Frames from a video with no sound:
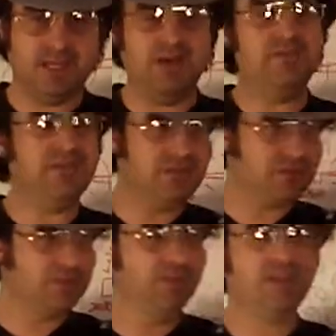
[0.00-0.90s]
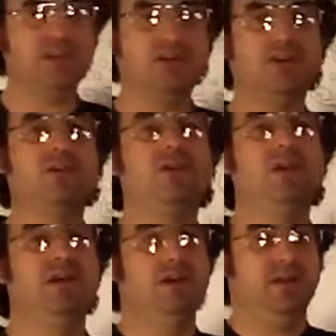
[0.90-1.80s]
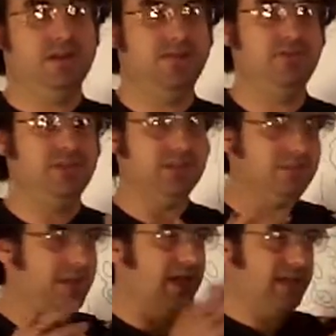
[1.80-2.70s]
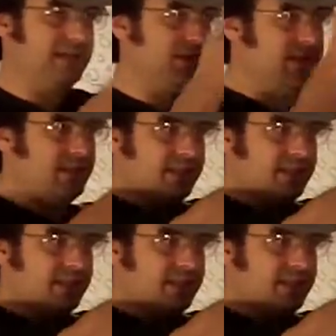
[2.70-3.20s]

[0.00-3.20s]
Now eventually, you know, if you did the math and